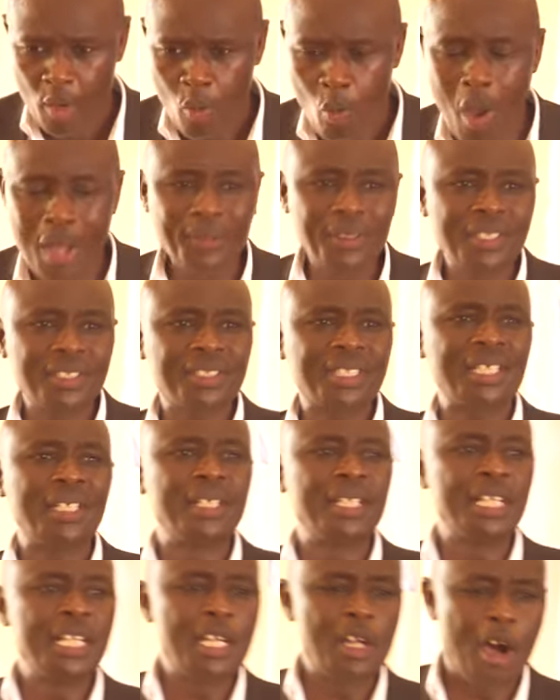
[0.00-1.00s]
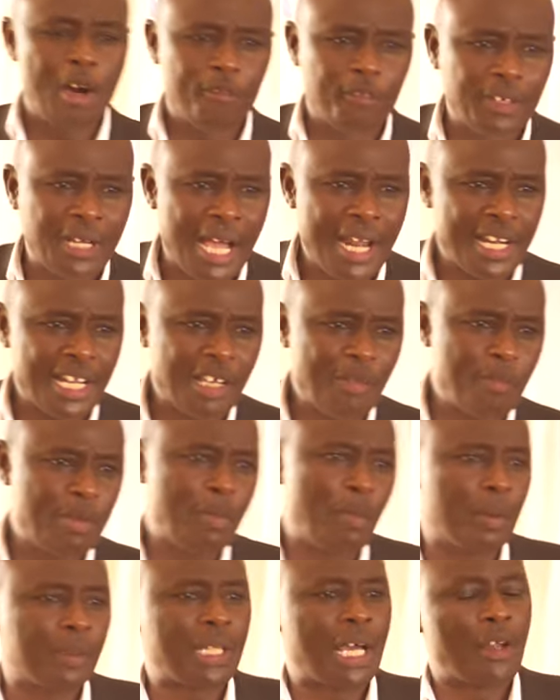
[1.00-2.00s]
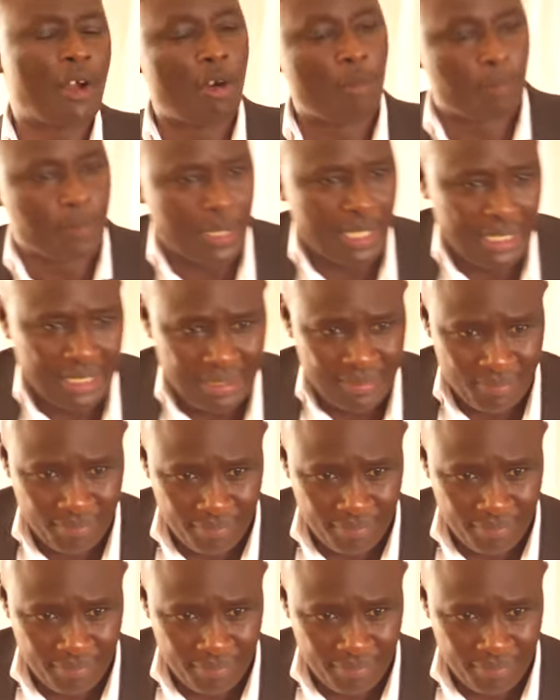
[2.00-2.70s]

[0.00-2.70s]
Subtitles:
what is the need of carrying people that don't pray?